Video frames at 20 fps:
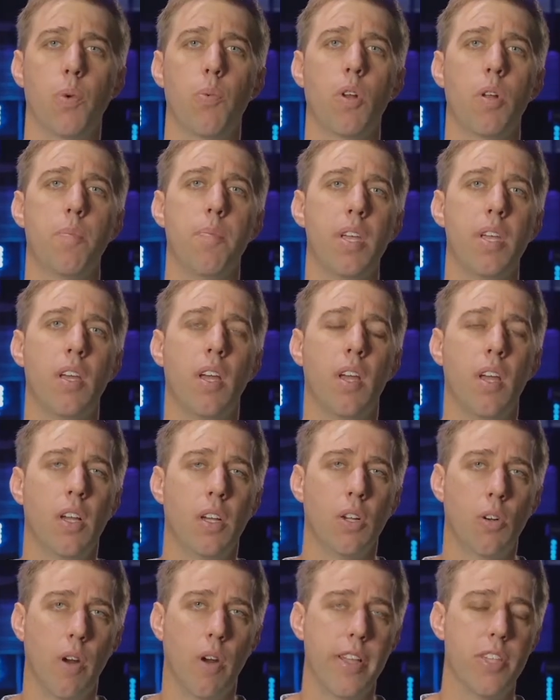we want to be
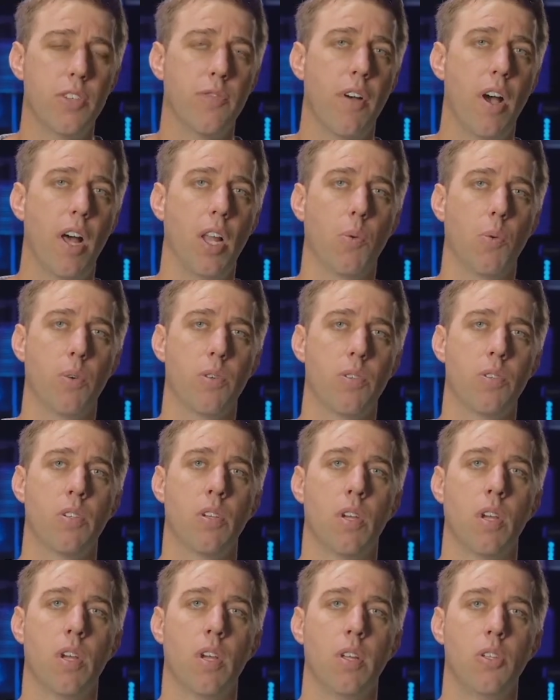Christ followers.
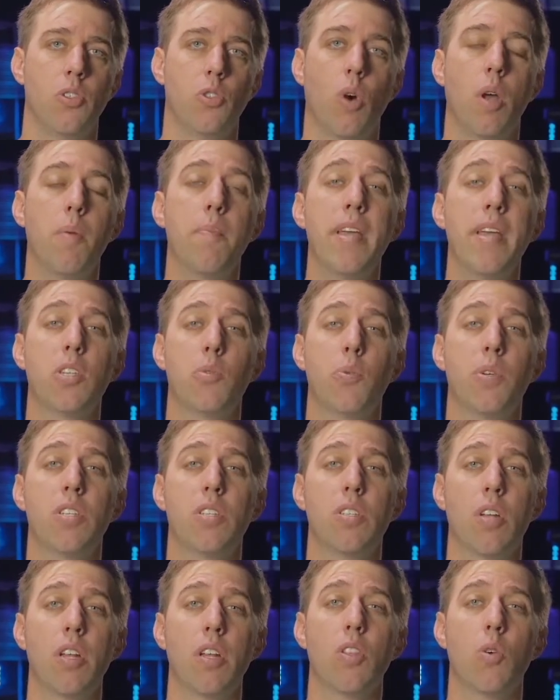Join me as we
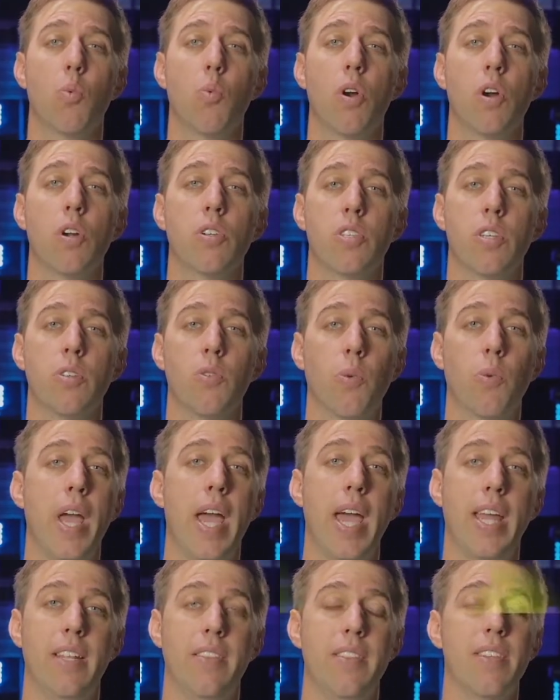study the words in
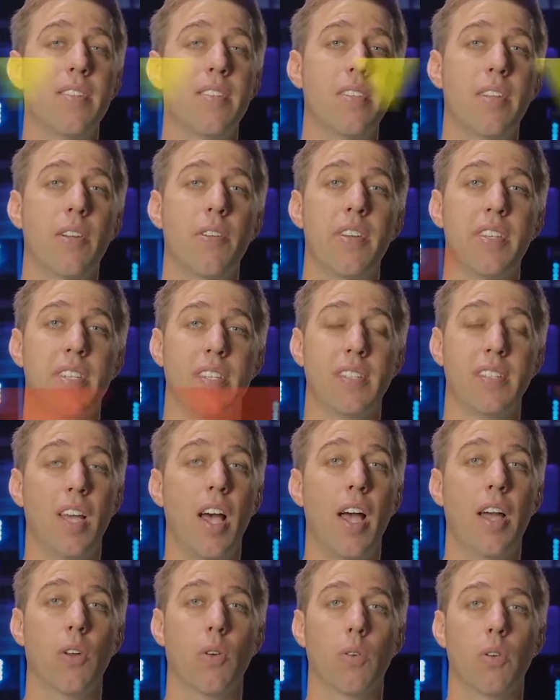red in this series
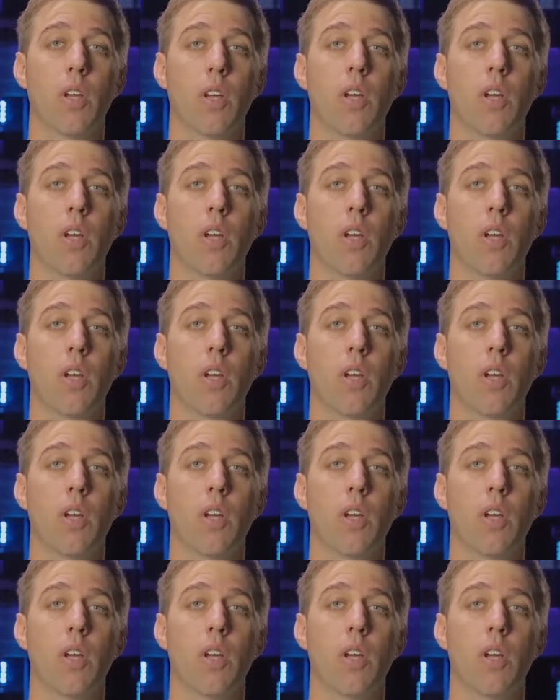entitled